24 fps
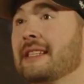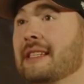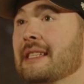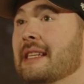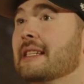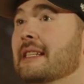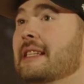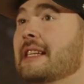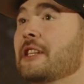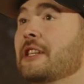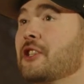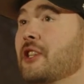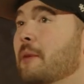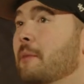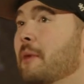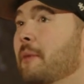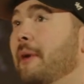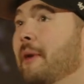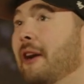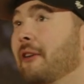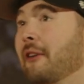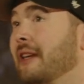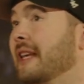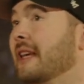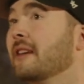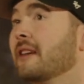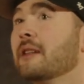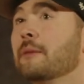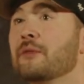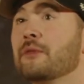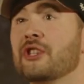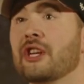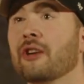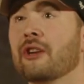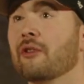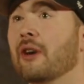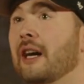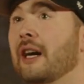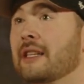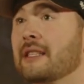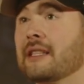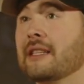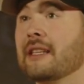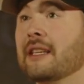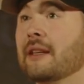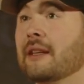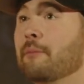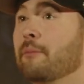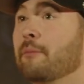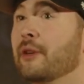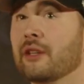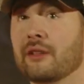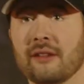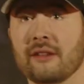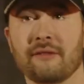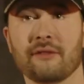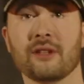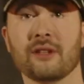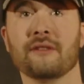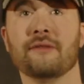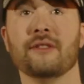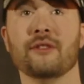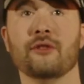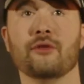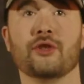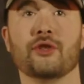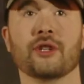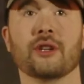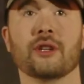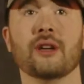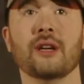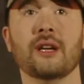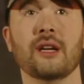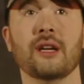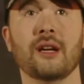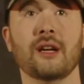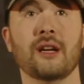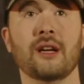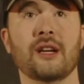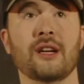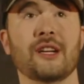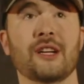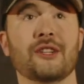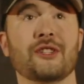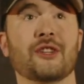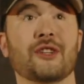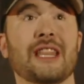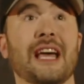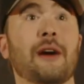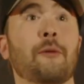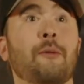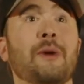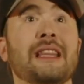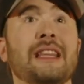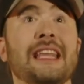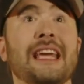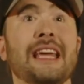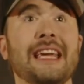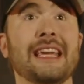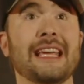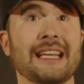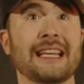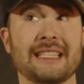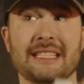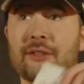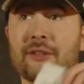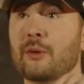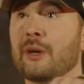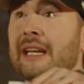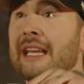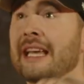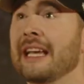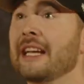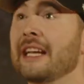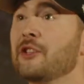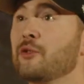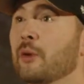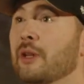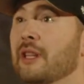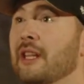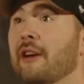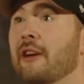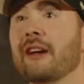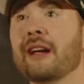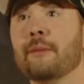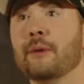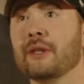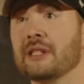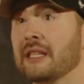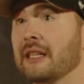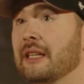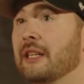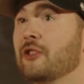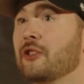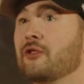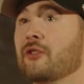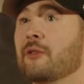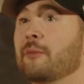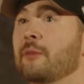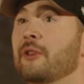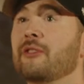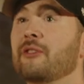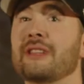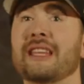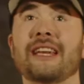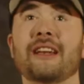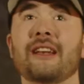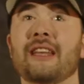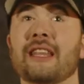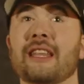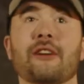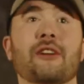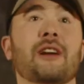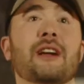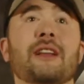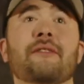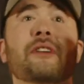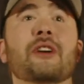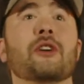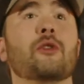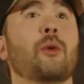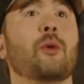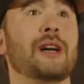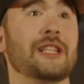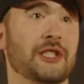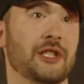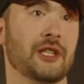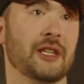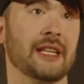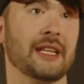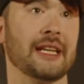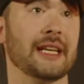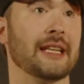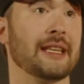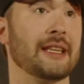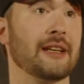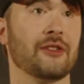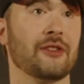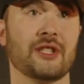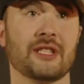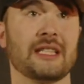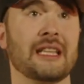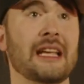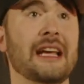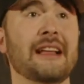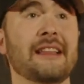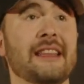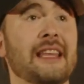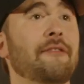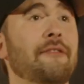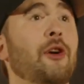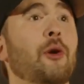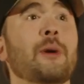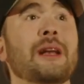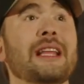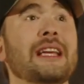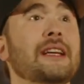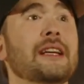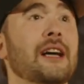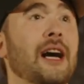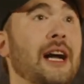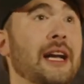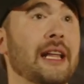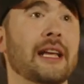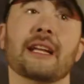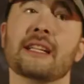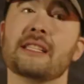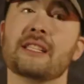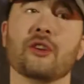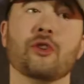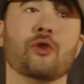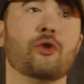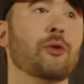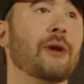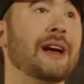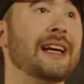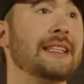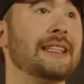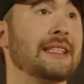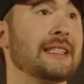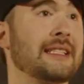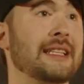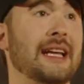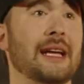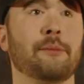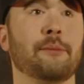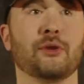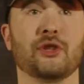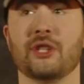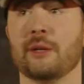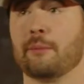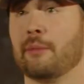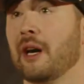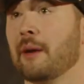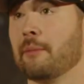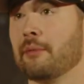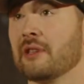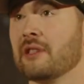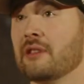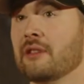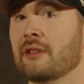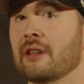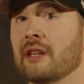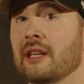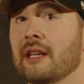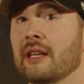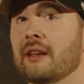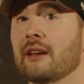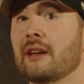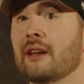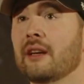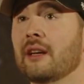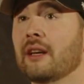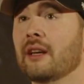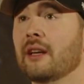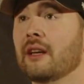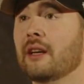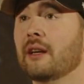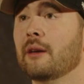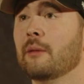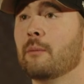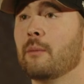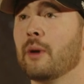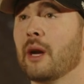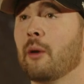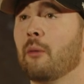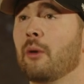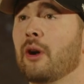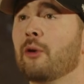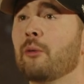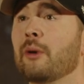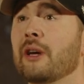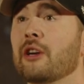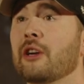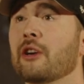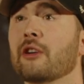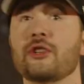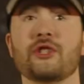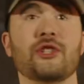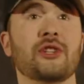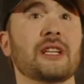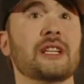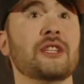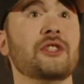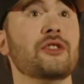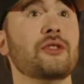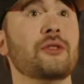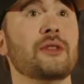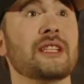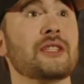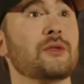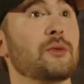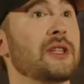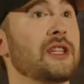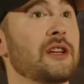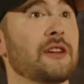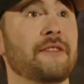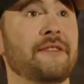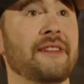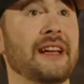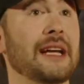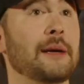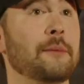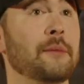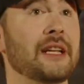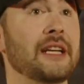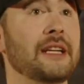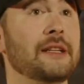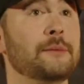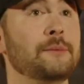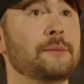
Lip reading: and teach them about kingdom generosity and building for the future, so that when they get to an age where they're able to contribute, they're not even questioning it. They've already got it. It's a great discipleship opportunity. But I want to encourage you to do this with your family.